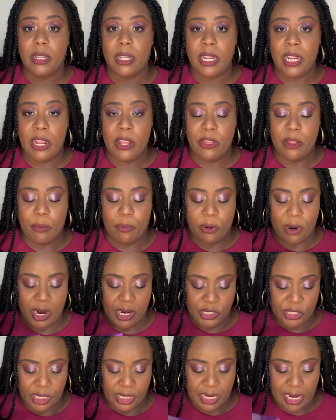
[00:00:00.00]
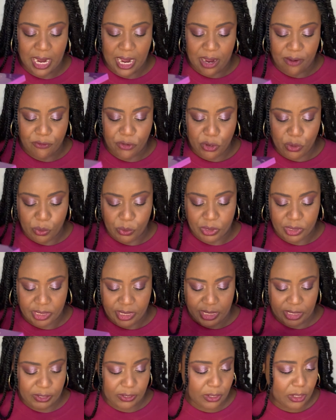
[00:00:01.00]
in the project, I've used
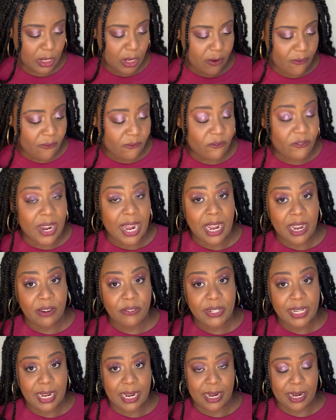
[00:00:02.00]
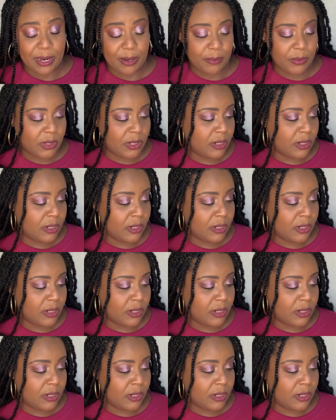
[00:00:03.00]
this 5 times.